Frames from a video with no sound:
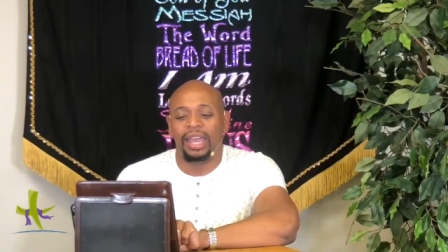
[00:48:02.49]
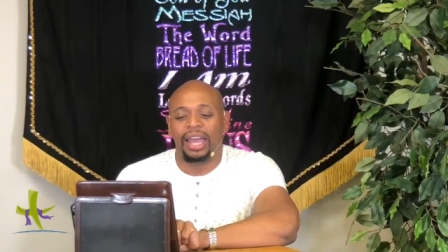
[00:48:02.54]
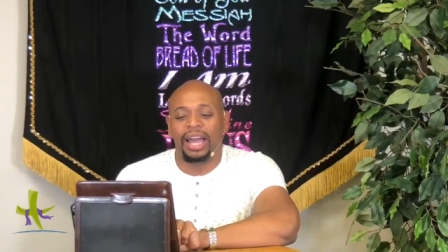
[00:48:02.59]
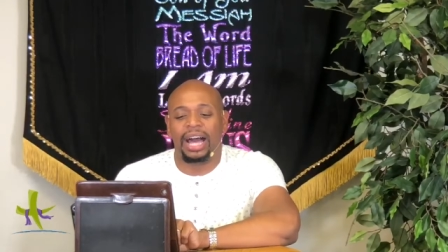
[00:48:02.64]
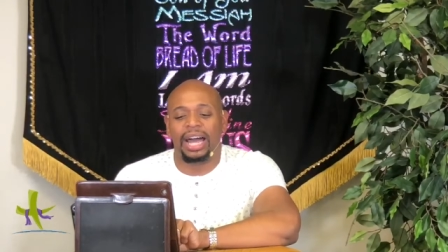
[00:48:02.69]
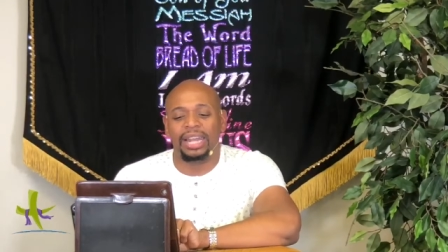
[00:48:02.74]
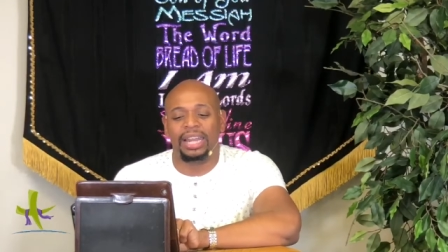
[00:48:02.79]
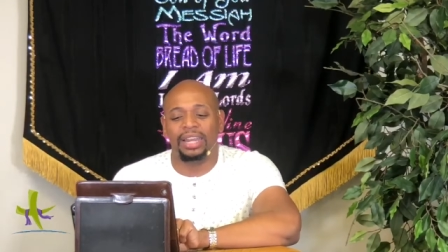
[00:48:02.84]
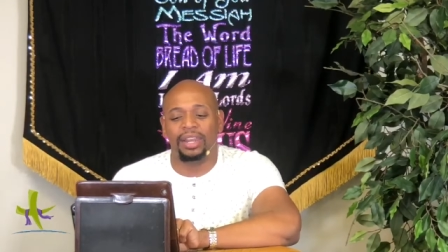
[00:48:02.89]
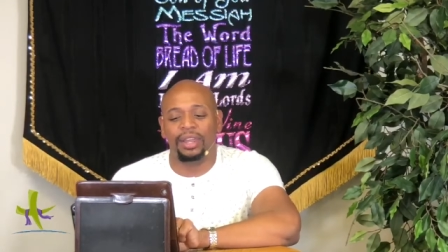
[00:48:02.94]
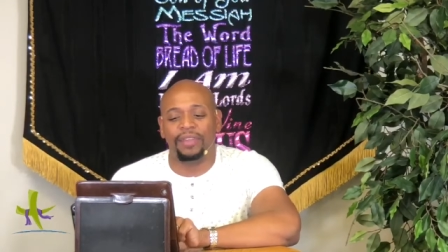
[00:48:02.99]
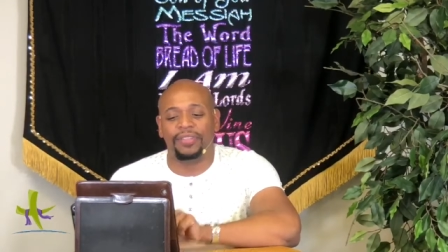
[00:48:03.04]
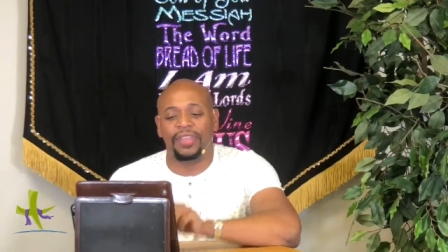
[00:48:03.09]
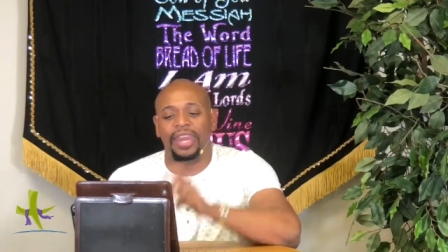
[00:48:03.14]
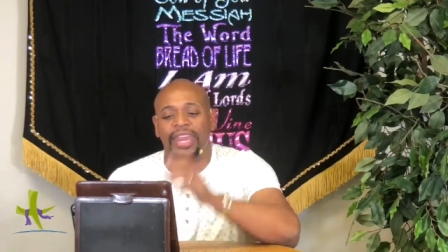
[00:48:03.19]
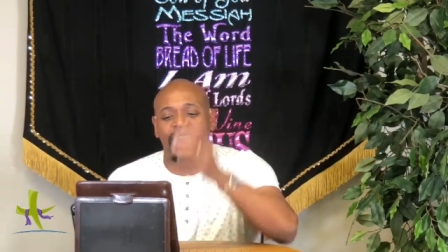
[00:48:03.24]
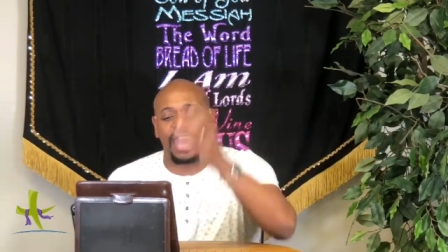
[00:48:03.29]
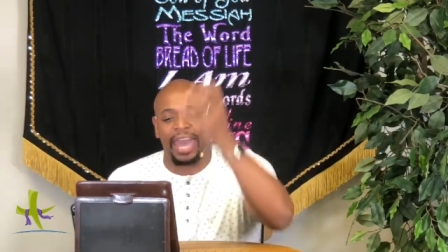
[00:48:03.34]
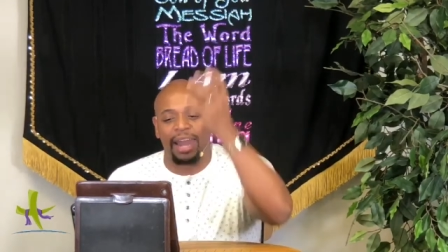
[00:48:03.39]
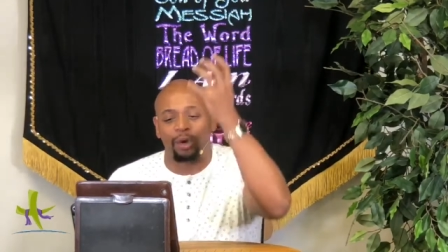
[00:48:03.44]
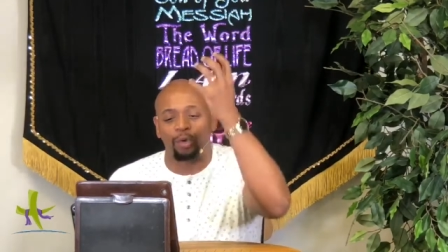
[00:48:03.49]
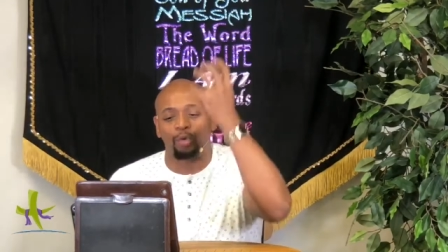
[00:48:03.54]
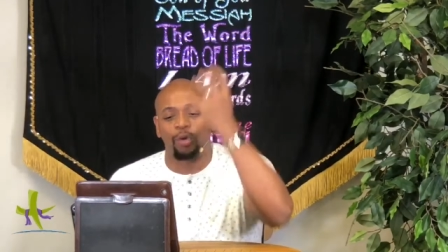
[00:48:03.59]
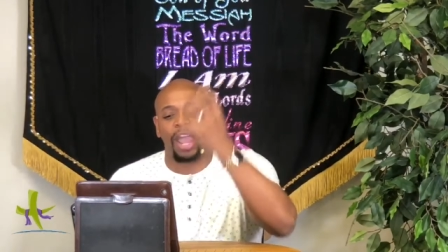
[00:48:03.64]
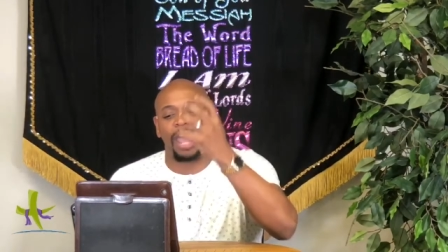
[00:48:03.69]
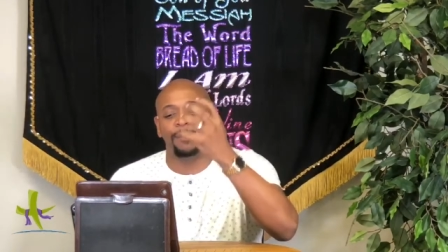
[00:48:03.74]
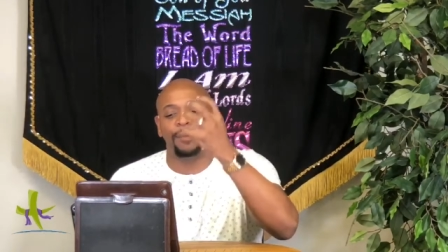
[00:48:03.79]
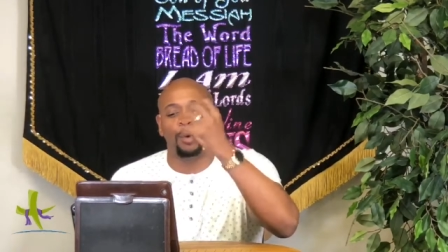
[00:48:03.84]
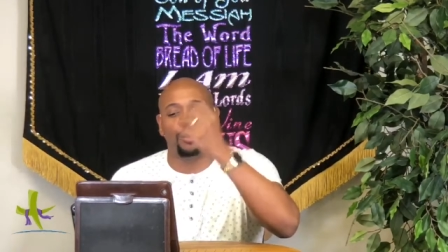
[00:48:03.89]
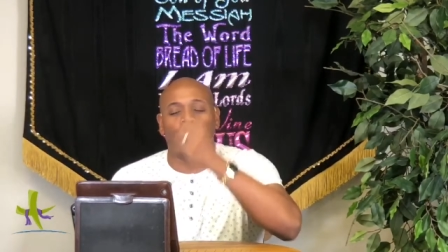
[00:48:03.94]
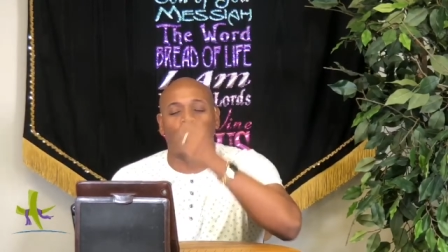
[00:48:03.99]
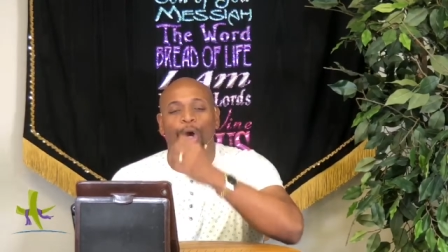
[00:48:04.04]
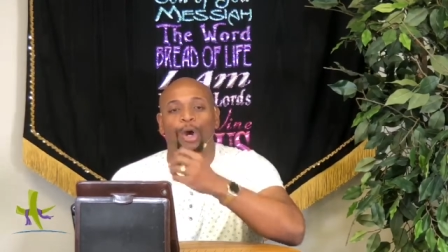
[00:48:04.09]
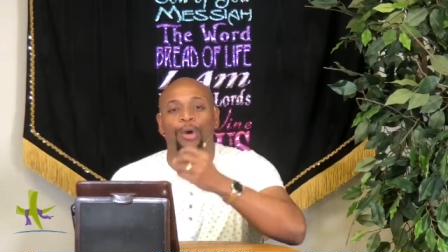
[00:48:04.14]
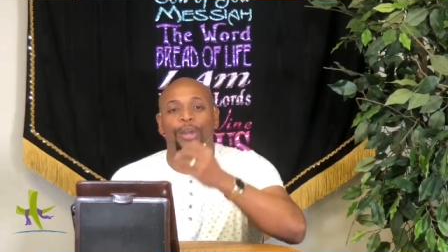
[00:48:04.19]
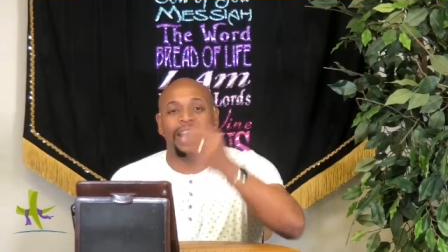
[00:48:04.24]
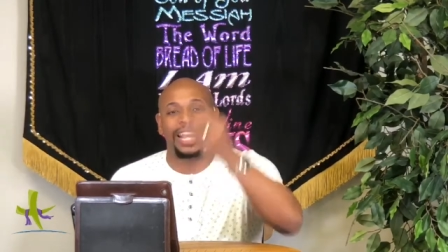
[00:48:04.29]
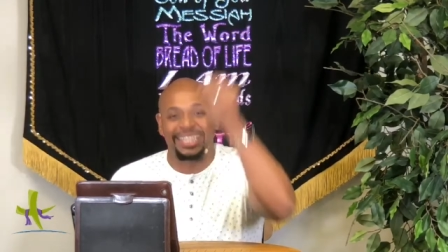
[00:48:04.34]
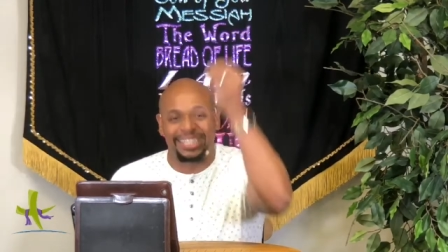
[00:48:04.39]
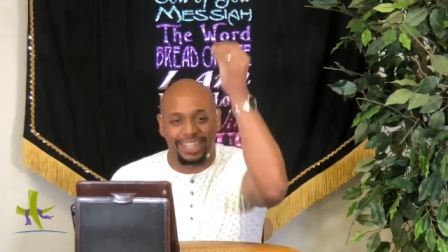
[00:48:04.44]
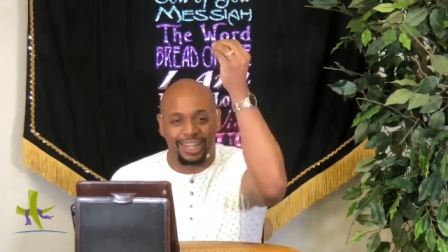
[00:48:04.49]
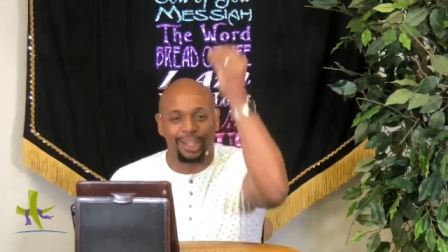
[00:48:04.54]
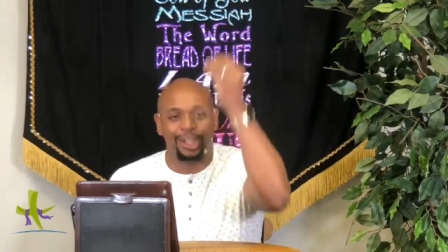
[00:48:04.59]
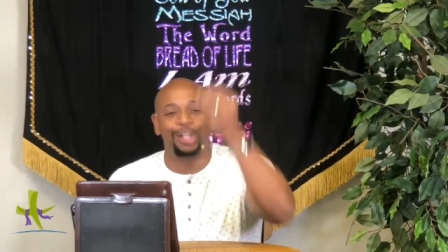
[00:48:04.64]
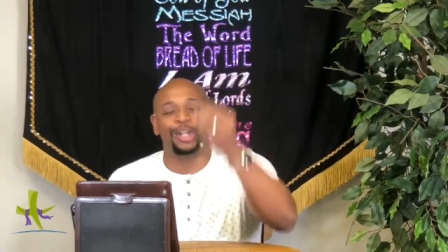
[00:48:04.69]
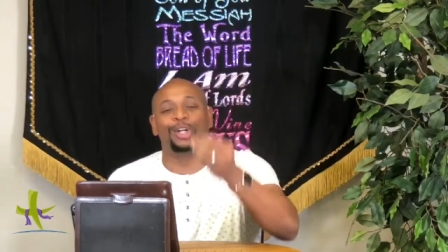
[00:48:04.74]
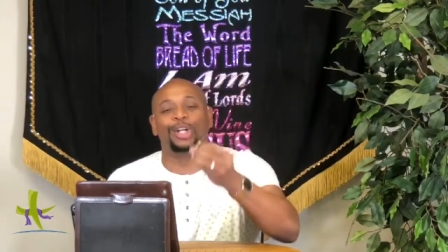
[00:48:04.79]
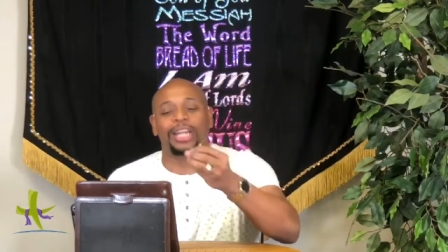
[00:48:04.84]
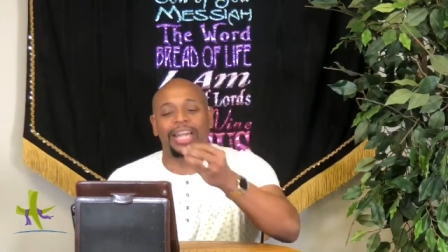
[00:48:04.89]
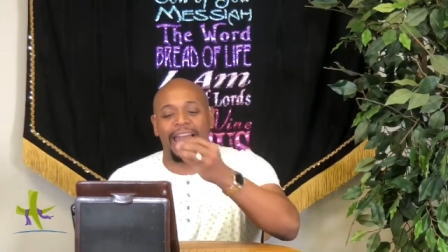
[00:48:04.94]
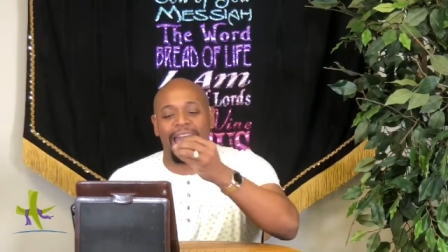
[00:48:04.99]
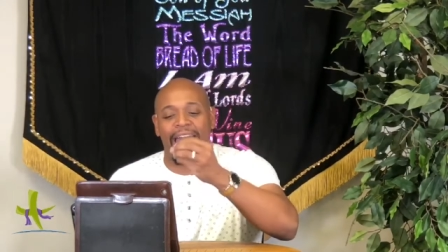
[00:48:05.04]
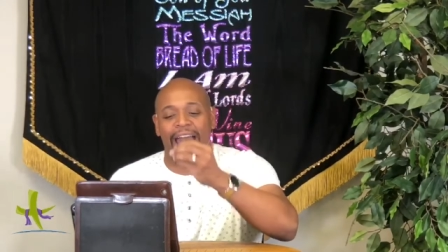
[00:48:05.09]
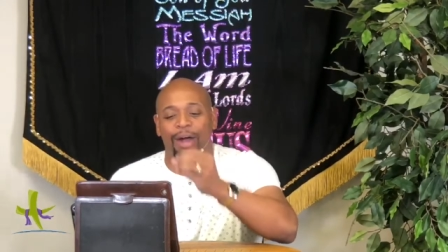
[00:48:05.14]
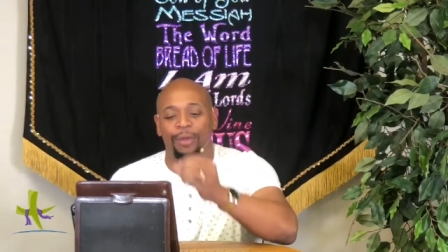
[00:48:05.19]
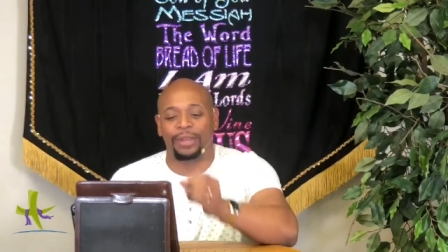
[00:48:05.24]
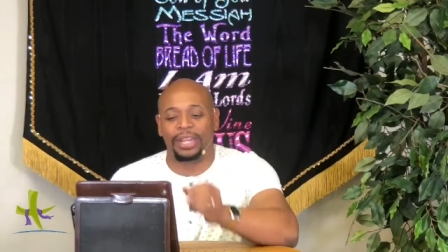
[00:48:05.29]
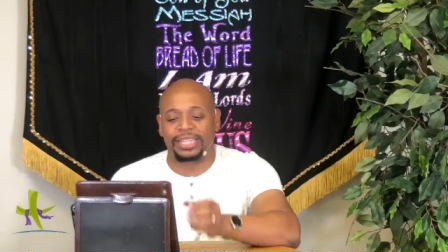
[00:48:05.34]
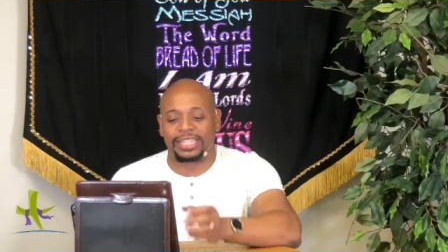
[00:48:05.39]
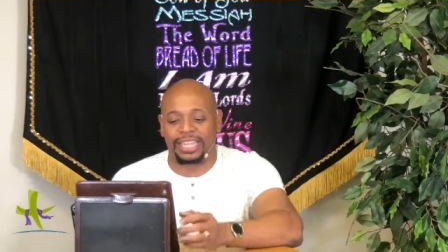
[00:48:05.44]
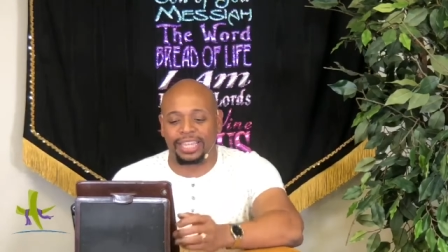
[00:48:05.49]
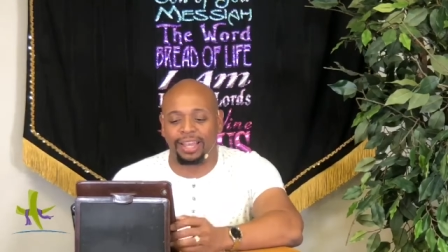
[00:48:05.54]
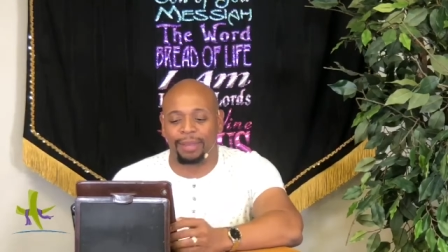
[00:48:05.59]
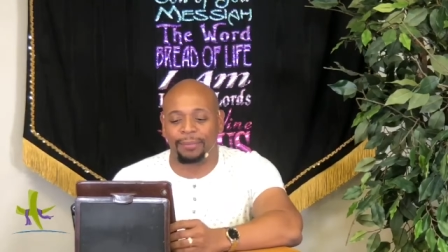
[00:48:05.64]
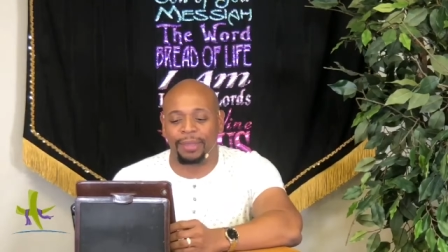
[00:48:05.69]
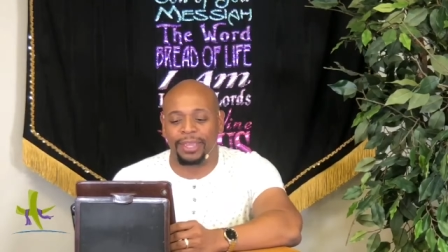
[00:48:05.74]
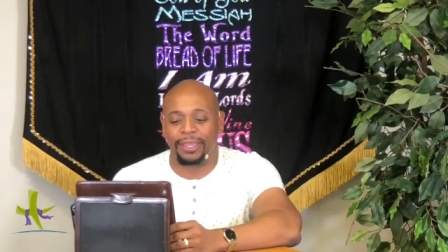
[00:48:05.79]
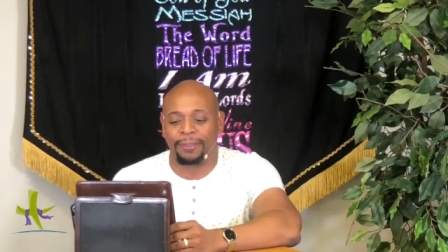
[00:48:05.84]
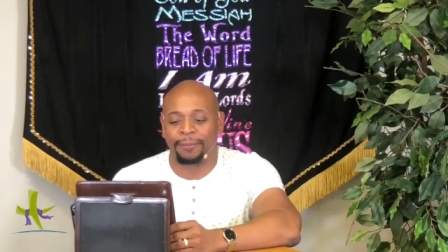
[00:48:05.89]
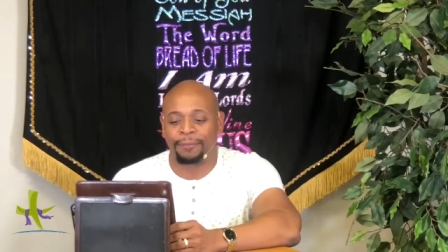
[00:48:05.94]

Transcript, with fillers: Hallelujah. Then he got a rainbow word. It's a little cloud that's coming.